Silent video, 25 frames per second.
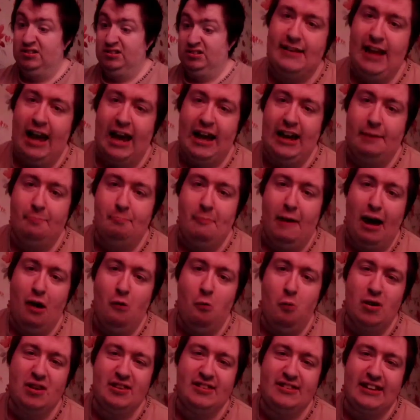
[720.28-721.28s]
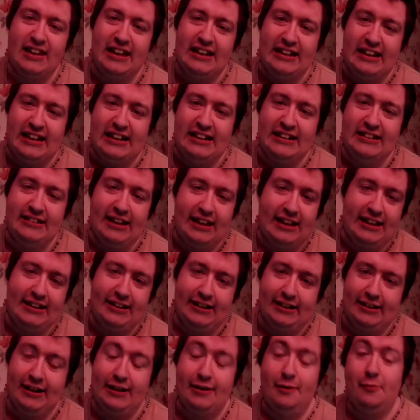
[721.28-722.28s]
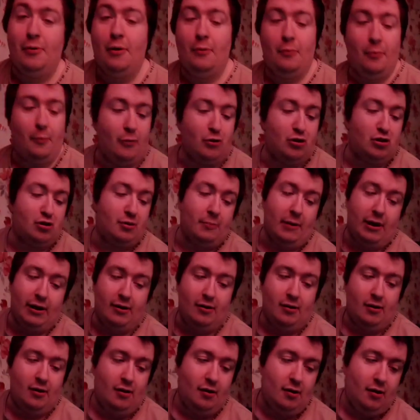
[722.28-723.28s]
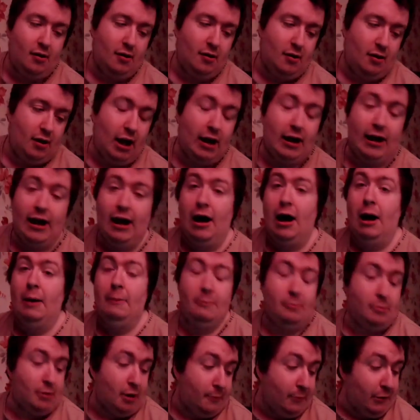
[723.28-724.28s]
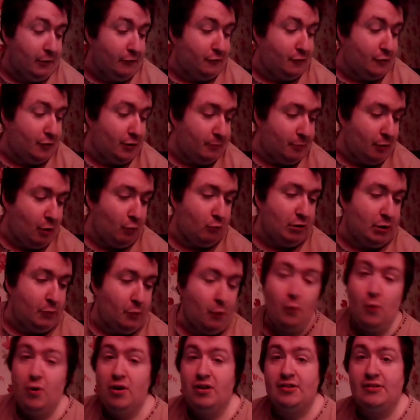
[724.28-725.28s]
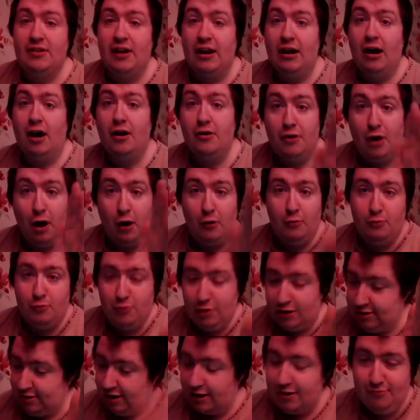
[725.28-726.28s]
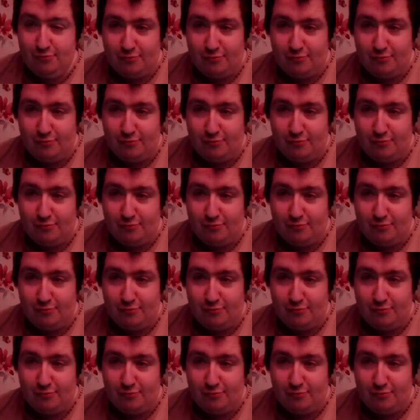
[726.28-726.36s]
Take my whiskey indeed. Here, I'm on my whiskey, mate. I'm not being funny, but I'm wearing my whiskey. I know it's.